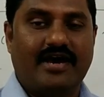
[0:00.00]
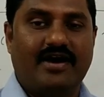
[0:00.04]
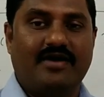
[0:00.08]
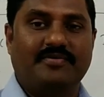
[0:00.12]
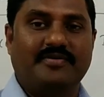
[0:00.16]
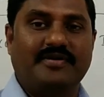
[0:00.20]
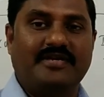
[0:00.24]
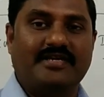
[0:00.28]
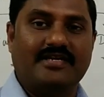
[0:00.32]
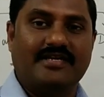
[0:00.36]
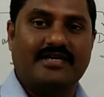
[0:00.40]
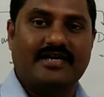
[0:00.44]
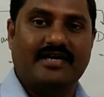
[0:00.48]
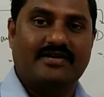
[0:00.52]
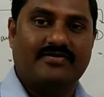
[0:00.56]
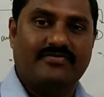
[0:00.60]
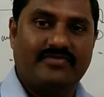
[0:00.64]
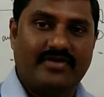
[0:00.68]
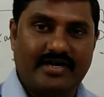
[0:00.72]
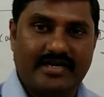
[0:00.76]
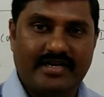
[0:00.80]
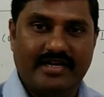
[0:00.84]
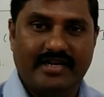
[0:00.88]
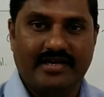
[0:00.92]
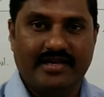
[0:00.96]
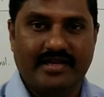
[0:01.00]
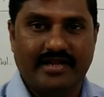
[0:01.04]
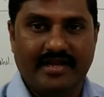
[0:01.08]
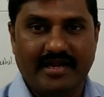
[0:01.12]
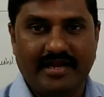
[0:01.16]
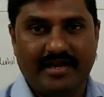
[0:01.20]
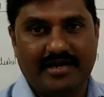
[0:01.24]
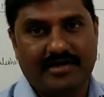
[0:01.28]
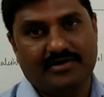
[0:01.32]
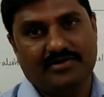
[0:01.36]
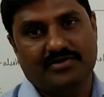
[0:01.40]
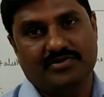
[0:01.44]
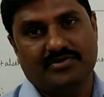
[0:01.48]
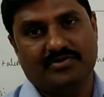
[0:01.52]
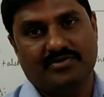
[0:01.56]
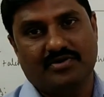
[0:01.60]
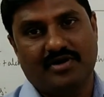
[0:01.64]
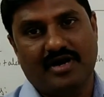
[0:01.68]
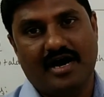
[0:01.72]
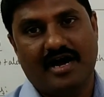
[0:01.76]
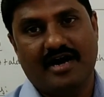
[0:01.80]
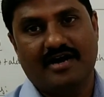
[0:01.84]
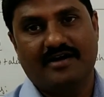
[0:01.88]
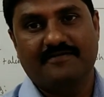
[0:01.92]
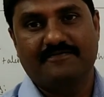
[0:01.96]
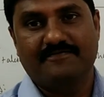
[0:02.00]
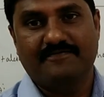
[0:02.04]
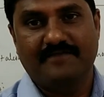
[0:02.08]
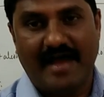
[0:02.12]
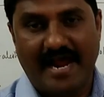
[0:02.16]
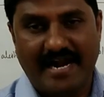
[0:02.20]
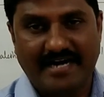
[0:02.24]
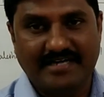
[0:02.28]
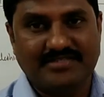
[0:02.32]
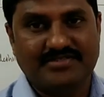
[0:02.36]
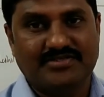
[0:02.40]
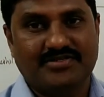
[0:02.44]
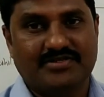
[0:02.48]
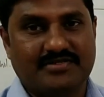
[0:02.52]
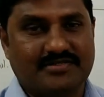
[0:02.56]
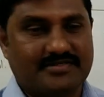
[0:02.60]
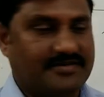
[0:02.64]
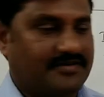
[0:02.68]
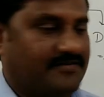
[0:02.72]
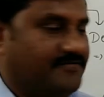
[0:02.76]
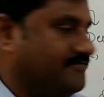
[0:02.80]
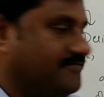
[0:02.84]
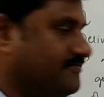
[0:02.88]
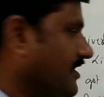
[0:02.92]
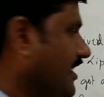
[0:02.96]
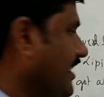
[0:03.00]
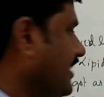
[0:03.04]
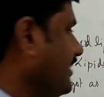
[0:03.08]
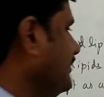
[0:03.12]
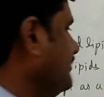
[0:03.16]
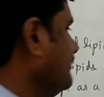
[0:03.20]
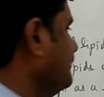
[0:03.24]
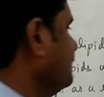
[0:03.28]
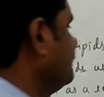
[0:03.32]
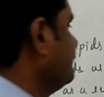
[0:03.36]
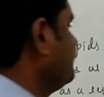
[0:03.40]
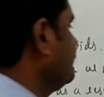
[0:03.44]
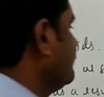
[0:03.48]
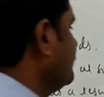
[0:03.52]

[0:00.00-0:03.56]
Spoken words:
they have been converted into hard fats itself, right?